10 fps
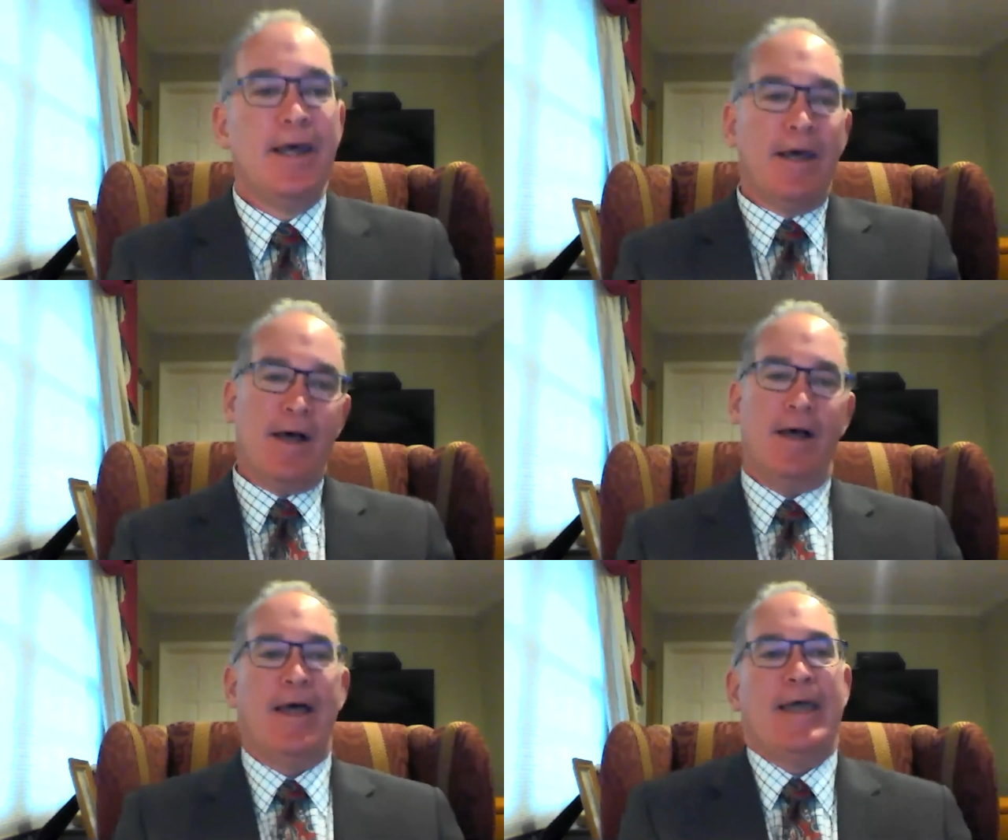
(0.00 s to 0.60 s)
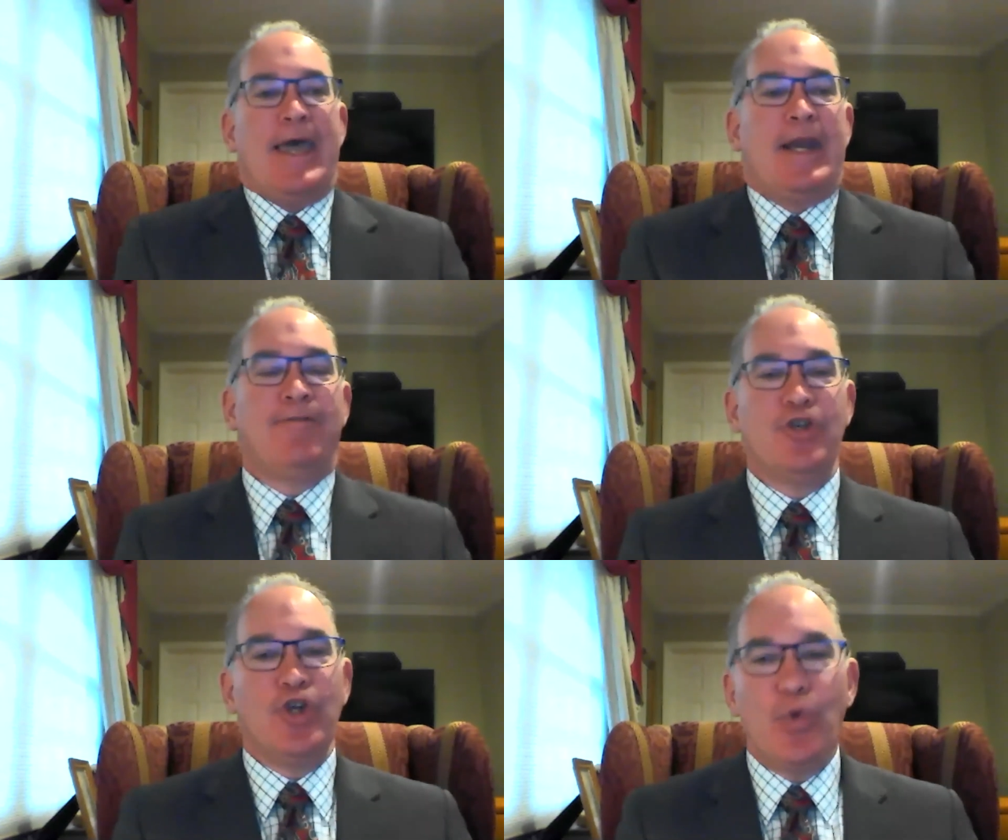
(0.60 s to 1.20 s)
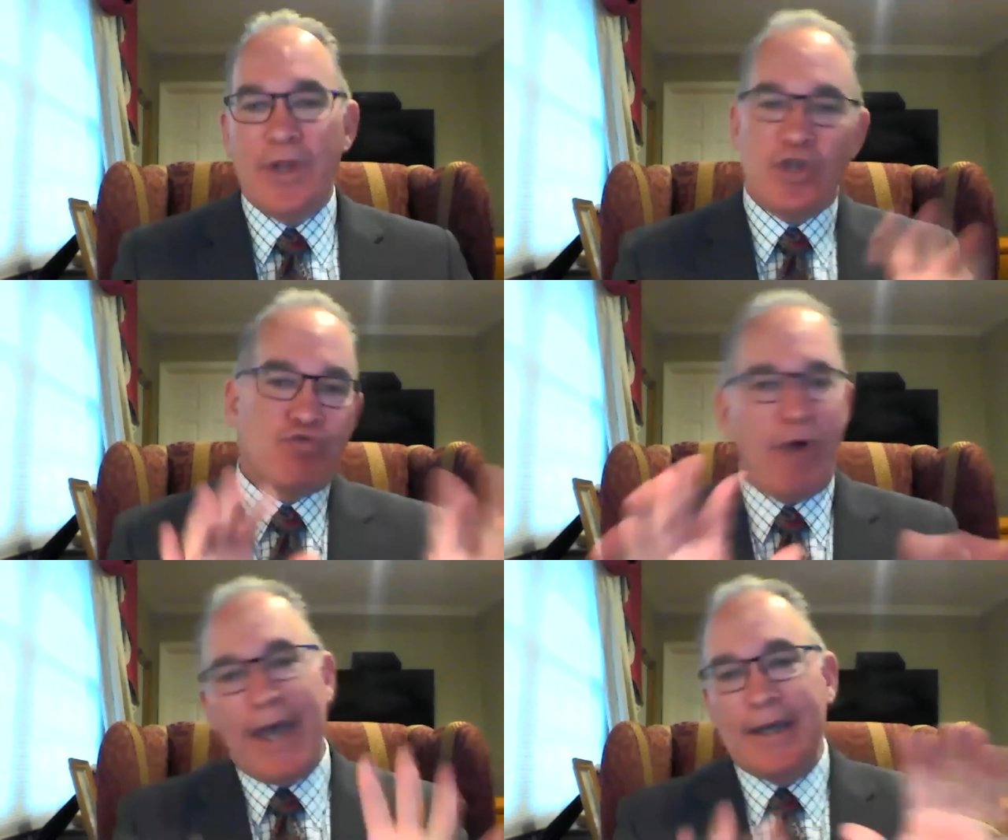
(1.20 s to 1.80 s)
And if you do this
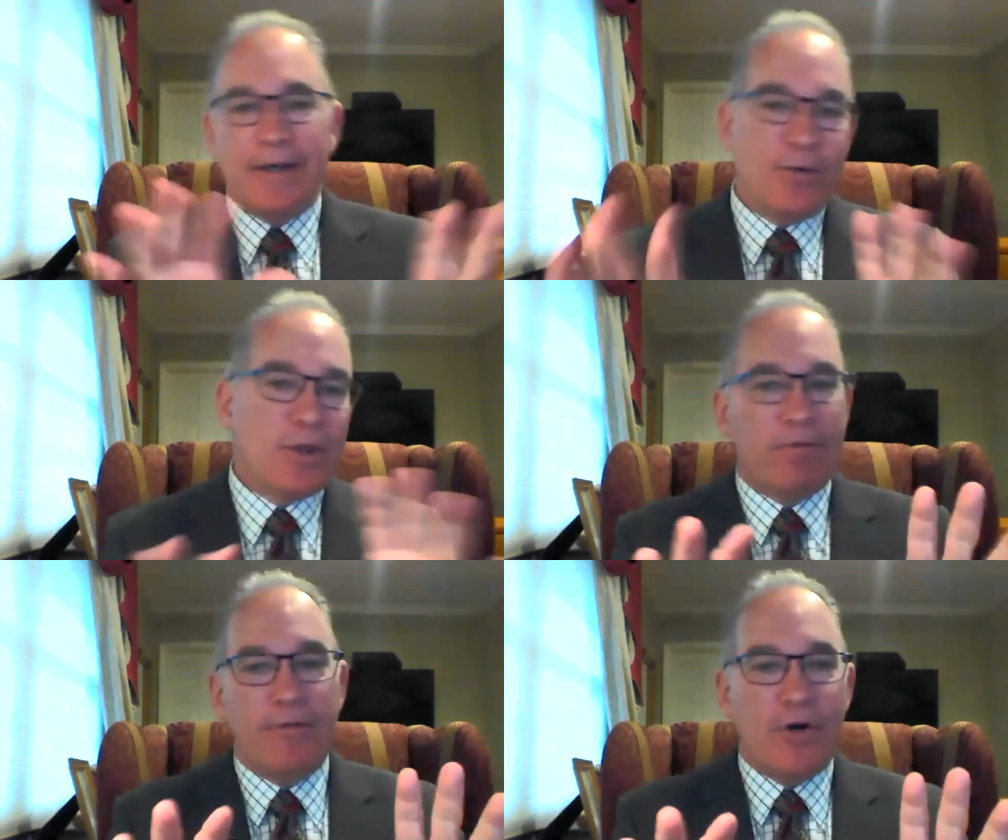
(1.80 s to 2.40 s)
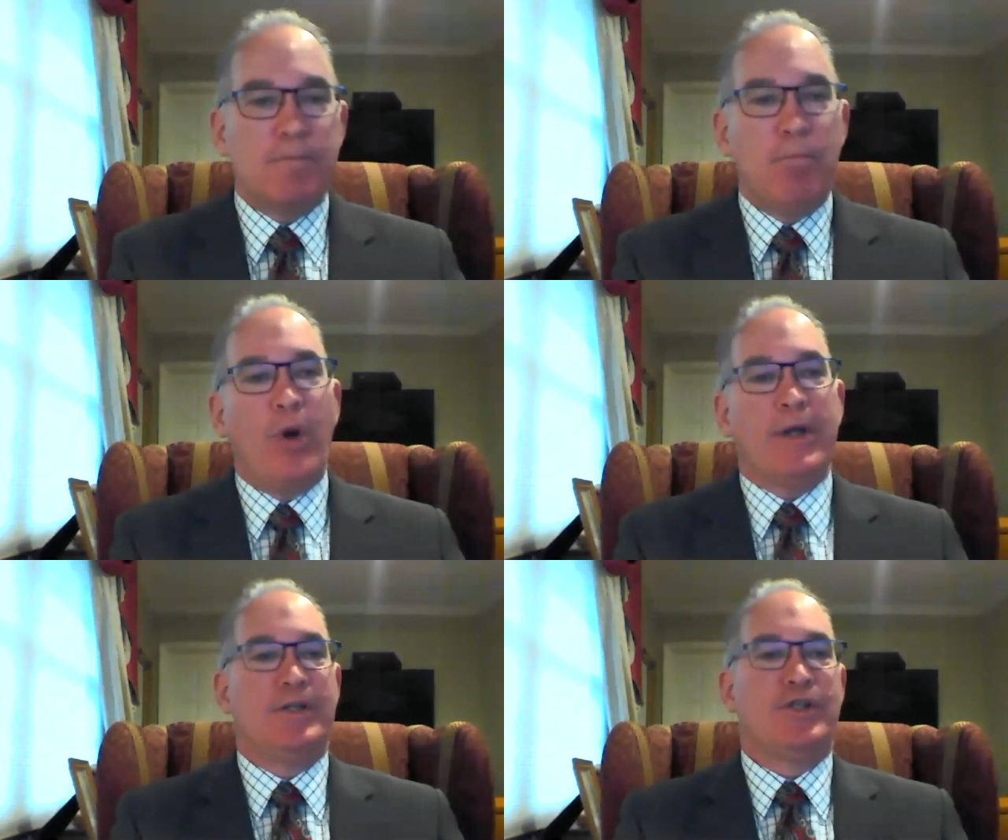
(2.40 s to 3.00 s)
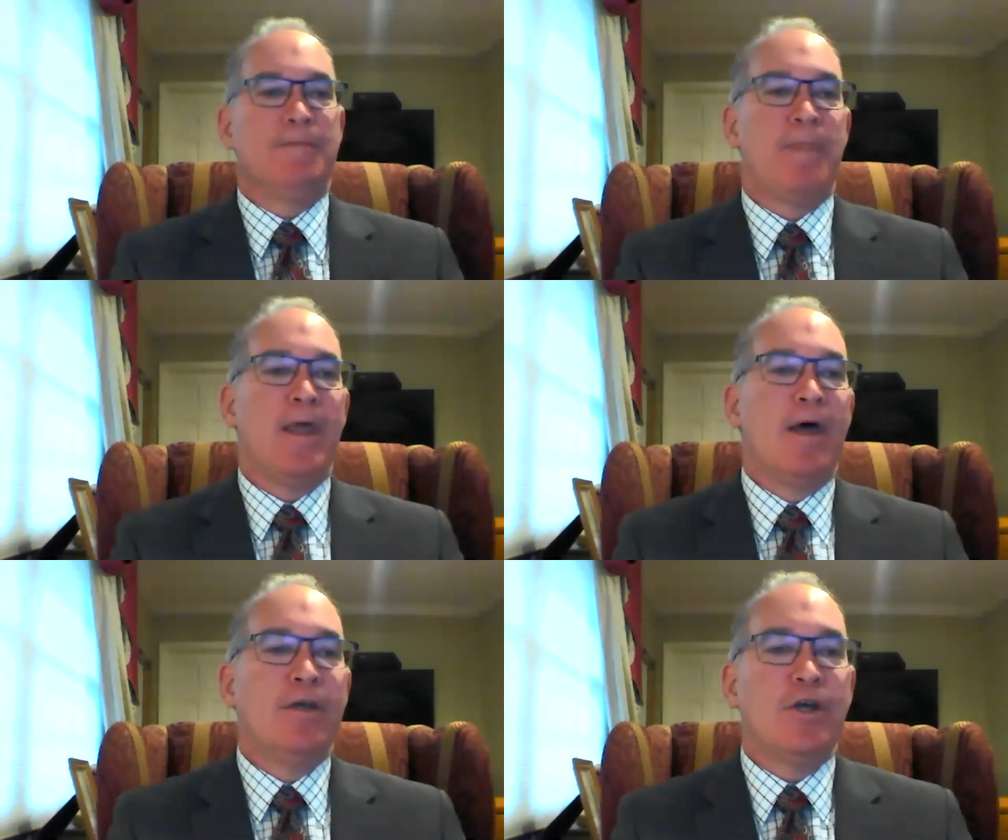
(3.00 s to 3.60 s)
right with the reverse mortgage,
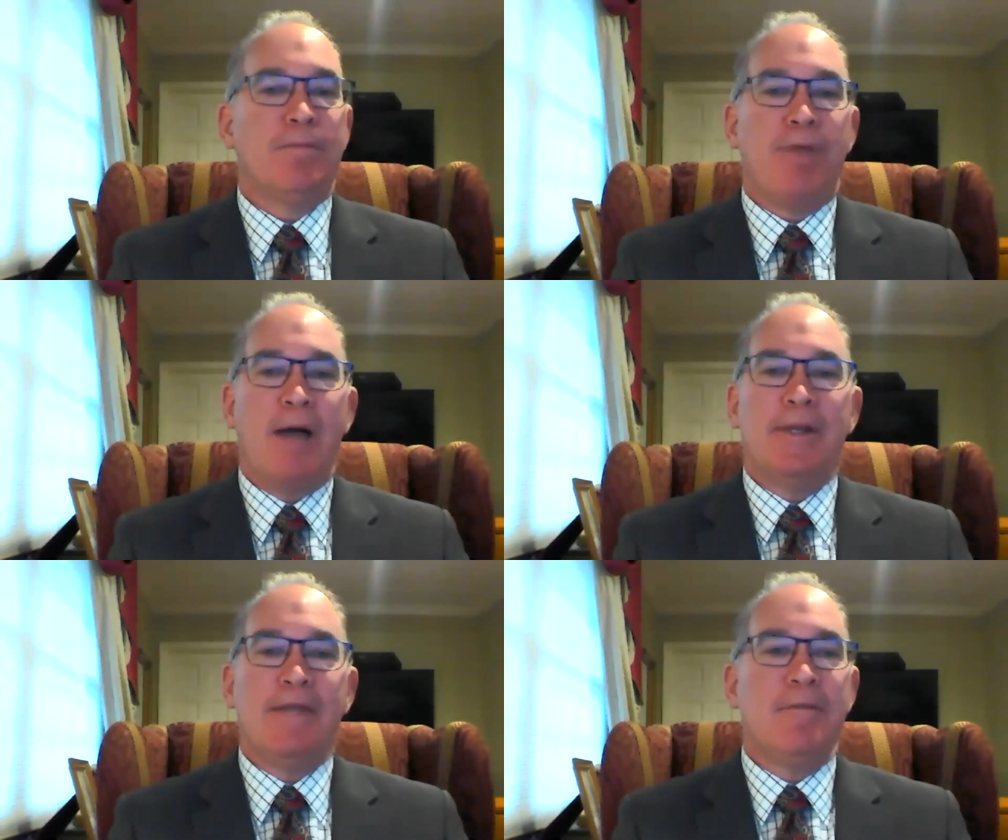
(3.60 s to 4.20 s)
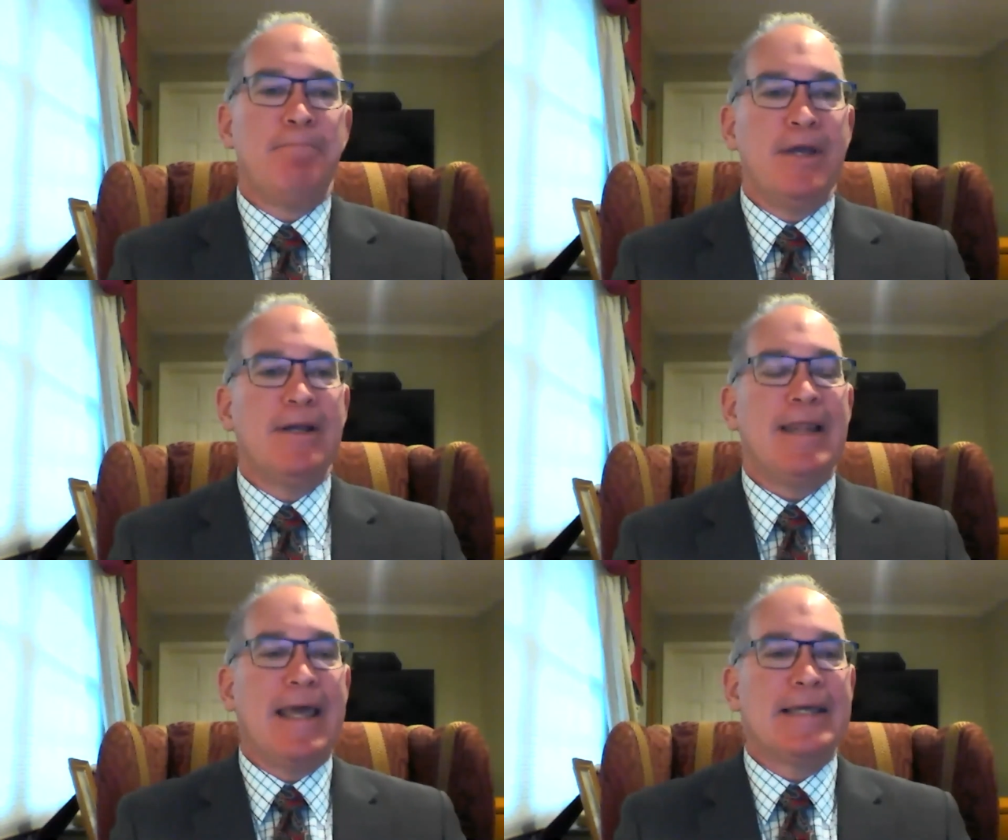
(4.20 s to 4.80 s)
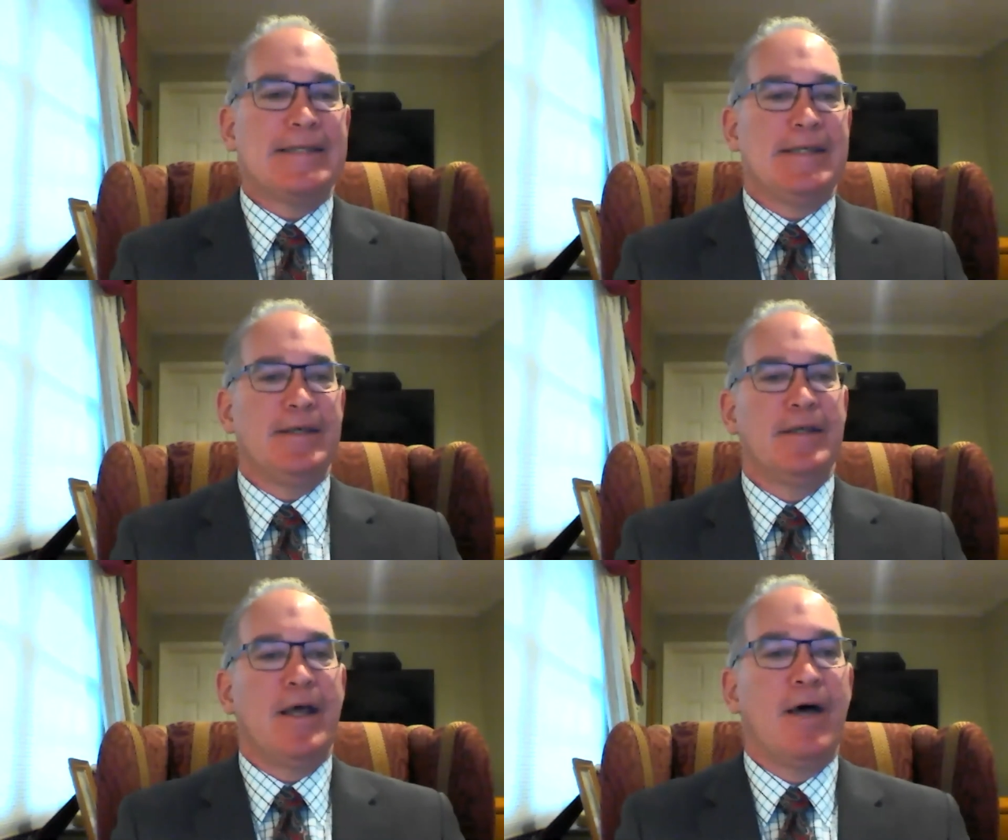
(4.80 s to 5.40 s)
you could probably leave a bigger legacy
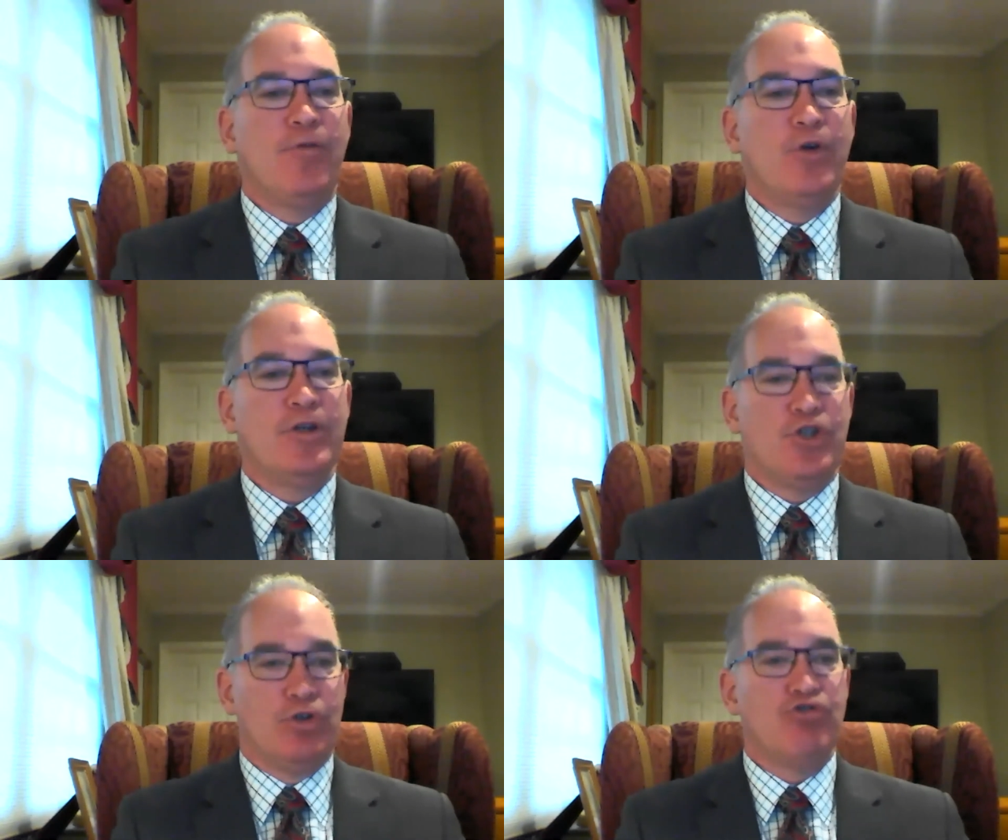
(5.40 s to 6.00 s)
for your children.